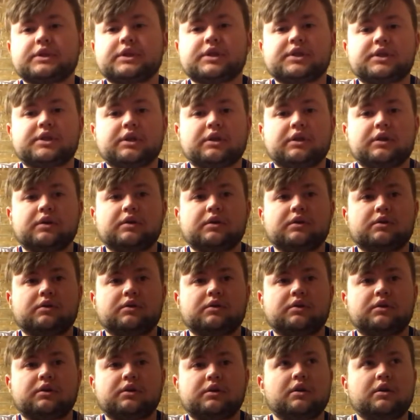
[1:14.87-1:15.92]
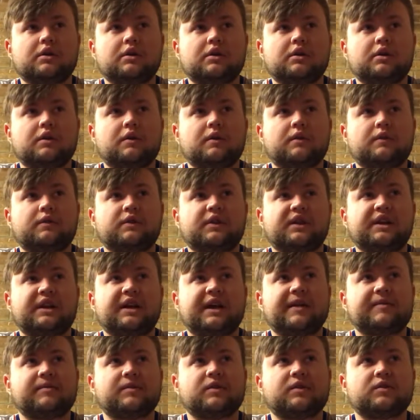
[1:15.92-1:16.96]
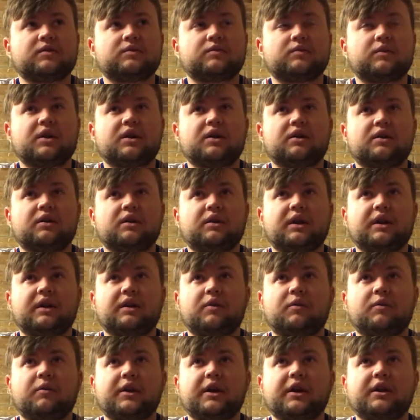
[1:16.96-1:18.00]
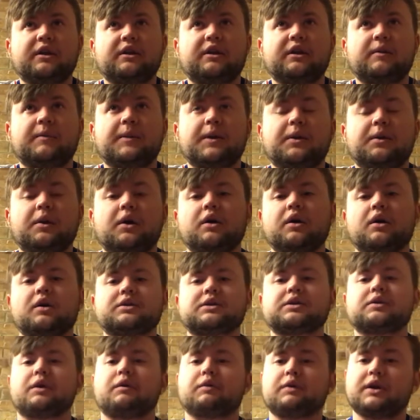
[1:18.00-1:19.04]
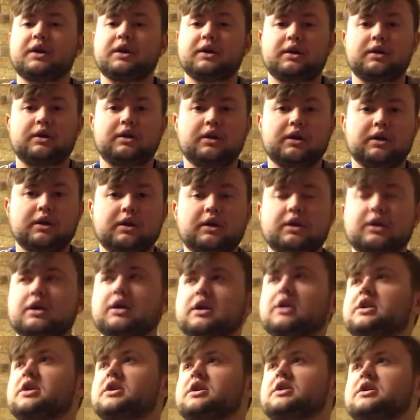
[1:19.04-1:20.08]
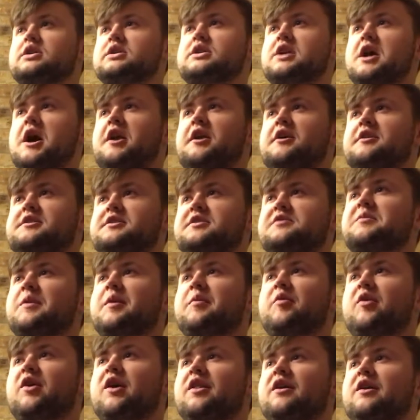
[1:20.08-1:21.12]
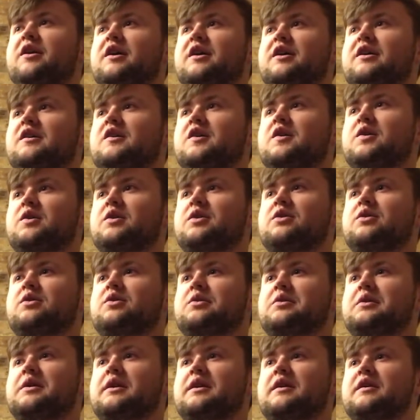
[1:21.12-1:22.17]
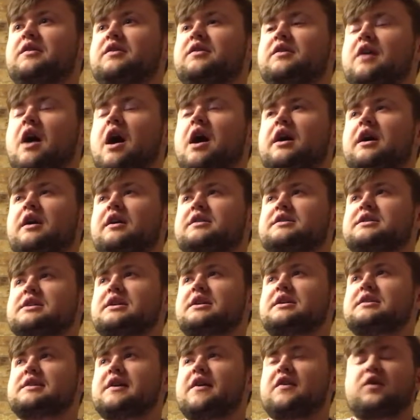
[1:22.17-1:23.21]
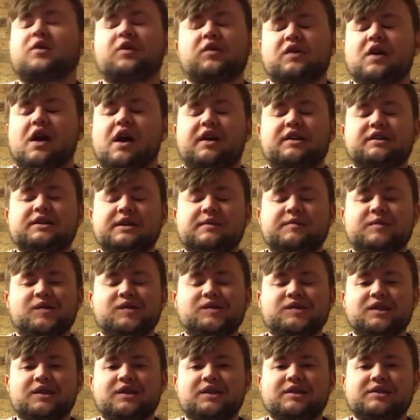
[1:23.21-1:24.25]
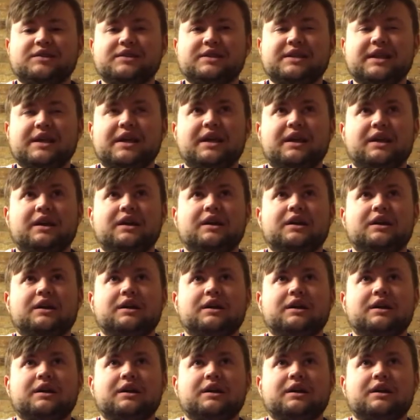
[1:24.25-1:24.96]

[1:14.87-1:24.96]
so, hopefully the game goes well. I hope we get a W. Also, I want to shout out to my brother who his soccer team, his high school soccer team is in the state